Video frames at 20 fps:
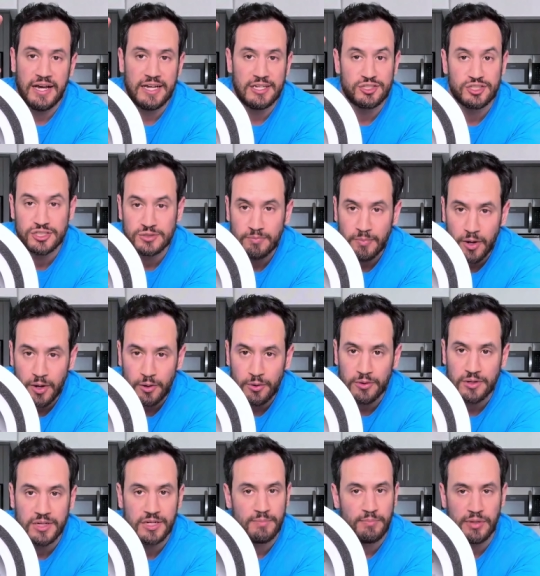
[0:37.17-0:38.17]

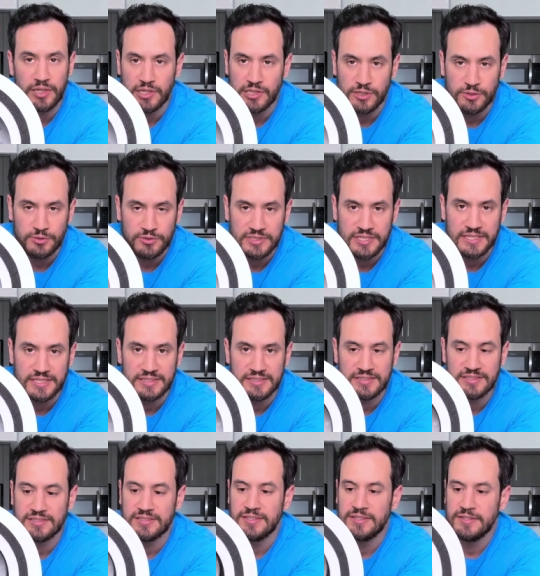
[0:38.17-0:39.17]
smoke,
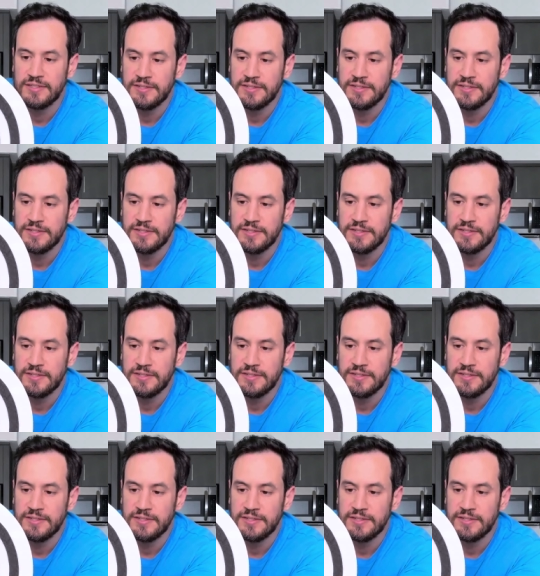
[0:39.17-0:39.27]
pollutants,